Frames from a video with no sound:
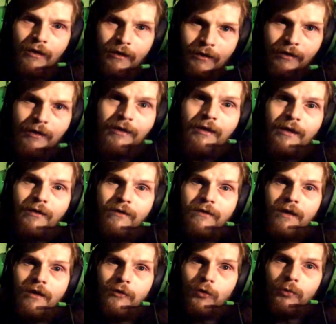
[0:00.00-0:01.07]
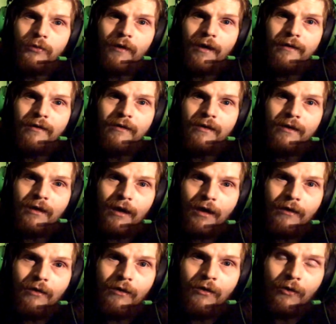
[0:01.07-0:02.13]
He hits Daniel Bryan in the
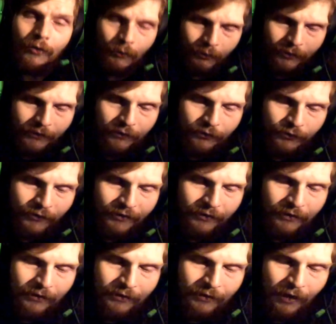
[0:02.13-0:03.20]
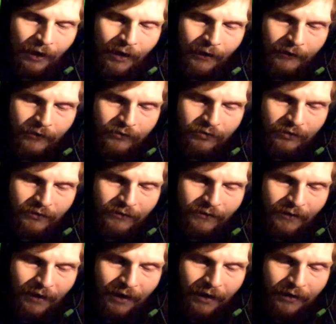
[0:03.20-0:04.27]
head with the freaking oxygen
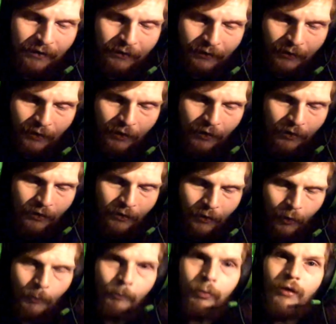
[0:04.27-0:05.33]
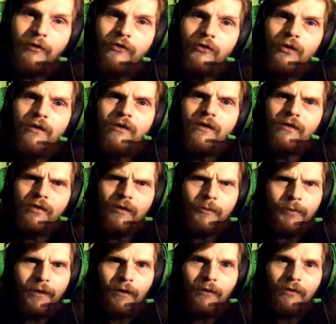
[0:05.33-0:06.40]
tank, puts on the
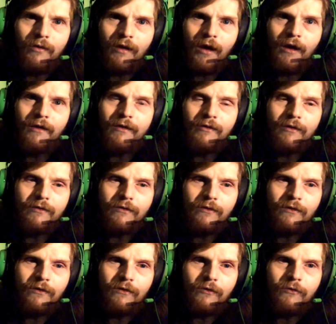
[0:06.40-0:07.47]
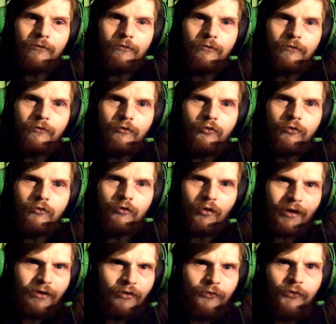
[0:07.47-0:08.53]
label lock in a
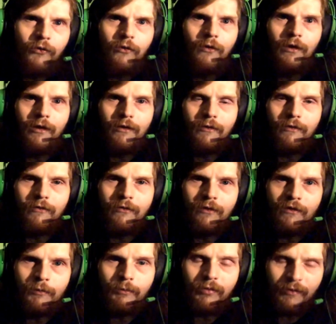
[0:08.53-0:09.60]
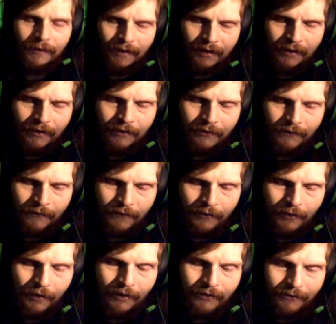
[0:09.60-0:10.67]
disgraceful display,
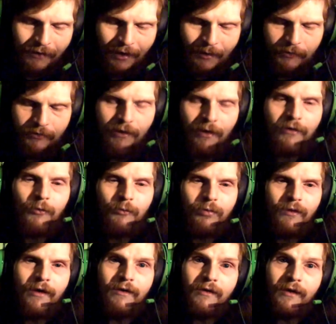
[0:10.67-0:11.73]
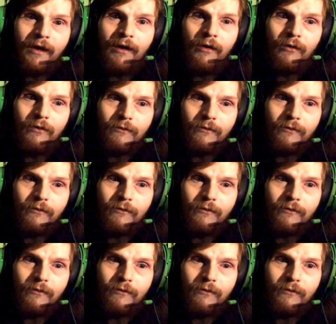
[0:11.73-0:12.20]
and taps Daniel Bryan out